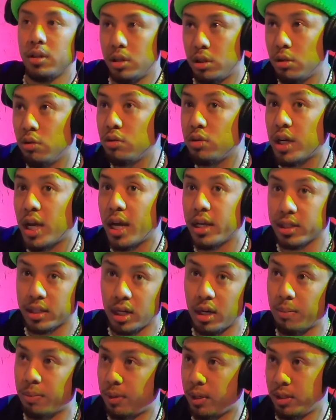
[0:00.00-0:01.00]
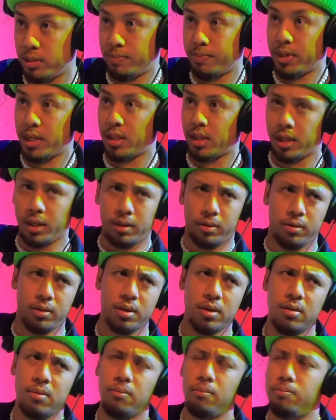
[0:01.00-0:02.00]
huge ass companies, big like
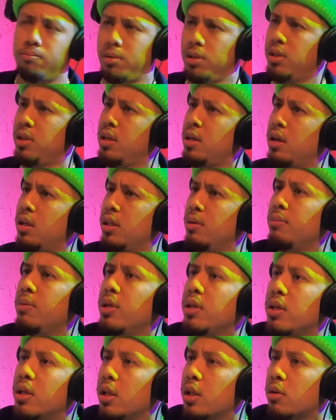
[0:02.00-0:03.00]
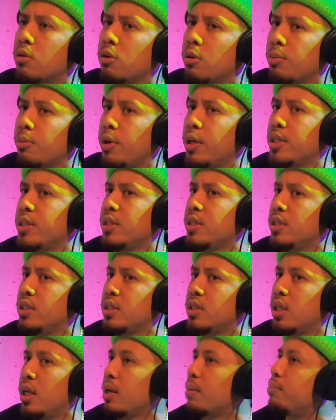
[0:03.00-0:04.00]
$1 million corporations
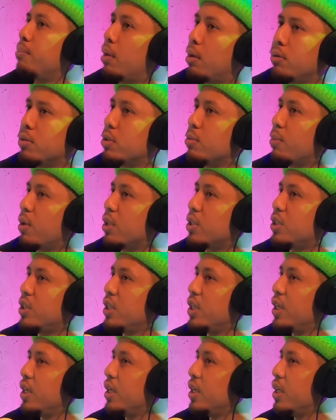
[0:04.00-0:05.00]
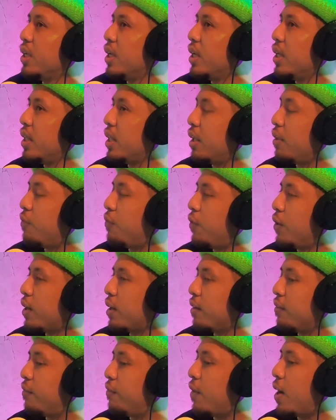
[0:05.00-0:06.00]
just like posting my shit. Yeah, that's
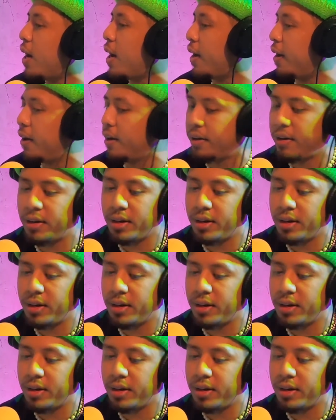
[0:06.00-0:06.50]
fucking fire.